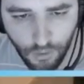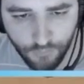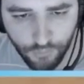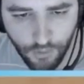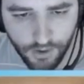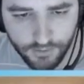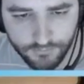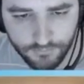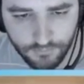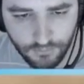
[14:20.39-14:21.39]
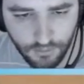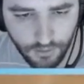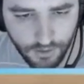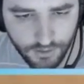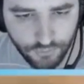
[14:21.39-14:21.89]
forward,
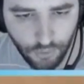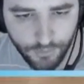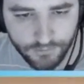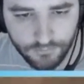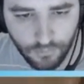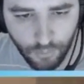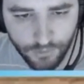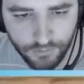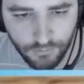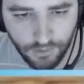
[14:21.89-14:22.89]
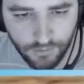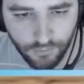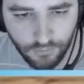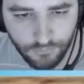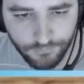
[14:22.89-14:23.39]
and throw it when you have
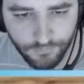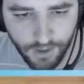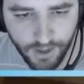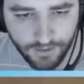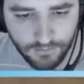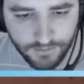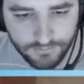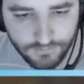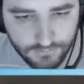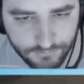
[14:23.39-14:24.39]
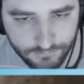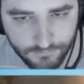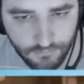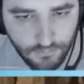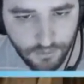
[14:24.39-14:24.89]
your aim like this.
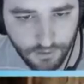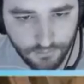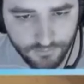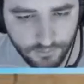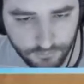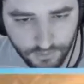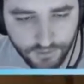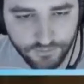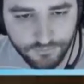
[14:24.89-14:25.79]
Okay, so it's a good flash.